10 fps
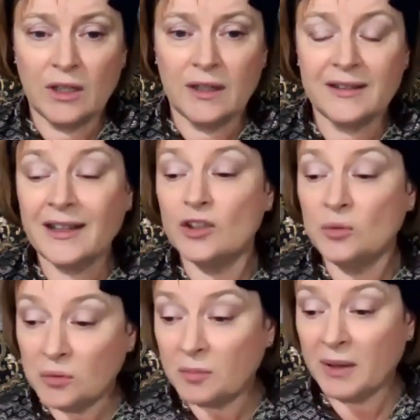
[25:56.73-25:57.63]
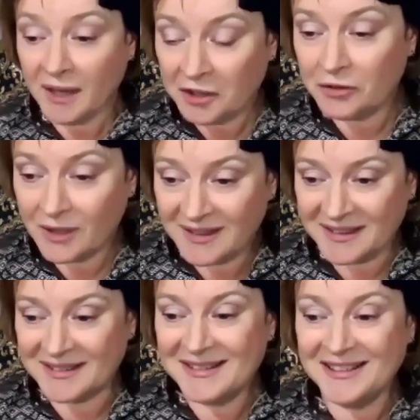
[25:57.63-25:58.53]
It's like you're the parent
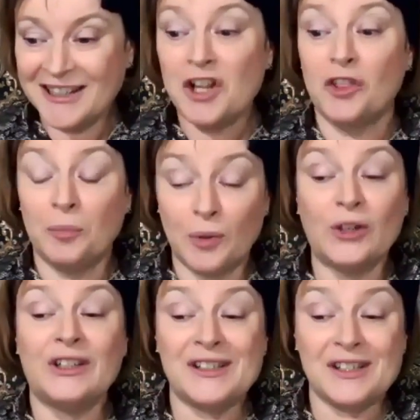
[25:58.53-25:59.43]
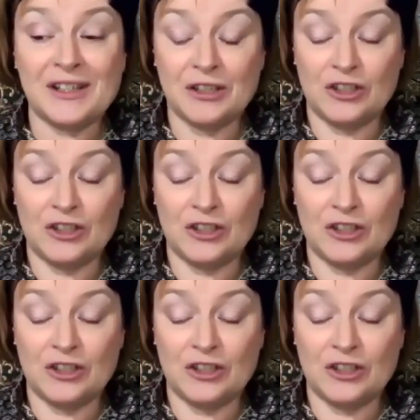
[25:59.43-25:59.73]
here, the body's the